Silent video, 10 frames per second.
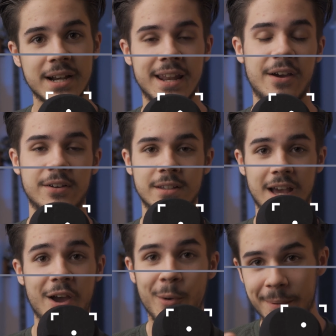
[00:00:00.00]
right now.
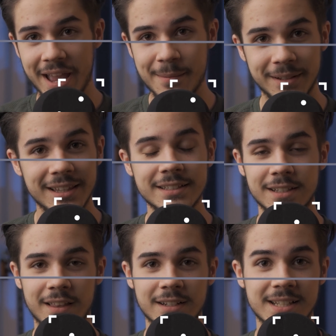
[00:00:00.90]
I hope I am at
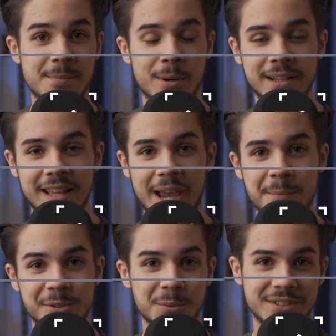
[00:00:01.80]
least. Alana's operating the
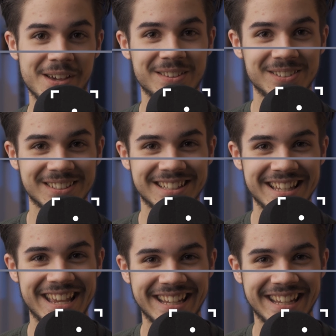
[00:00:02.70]
camera, so we'll see how this looks at the